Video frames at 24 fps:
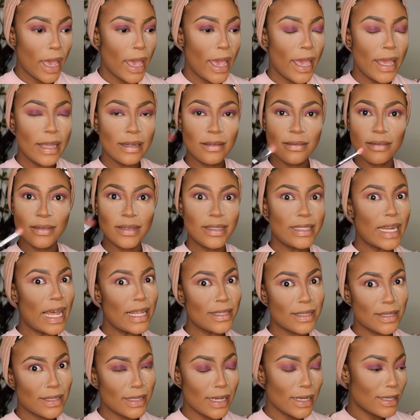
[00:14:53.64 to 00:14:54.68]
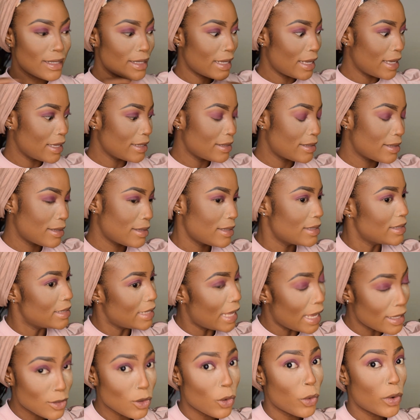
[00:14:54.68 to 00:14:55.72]
And and that's just it.
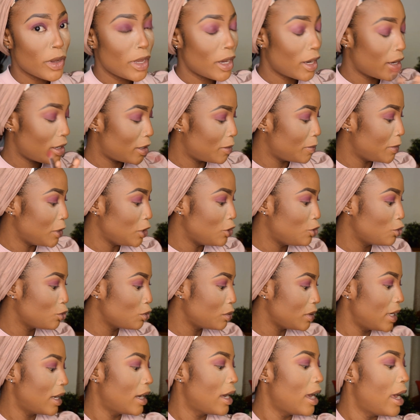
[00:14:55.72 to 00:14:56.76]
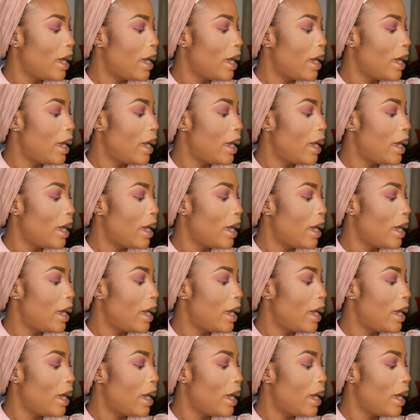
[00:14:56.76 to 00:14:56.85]
That's all you're gonna be doing.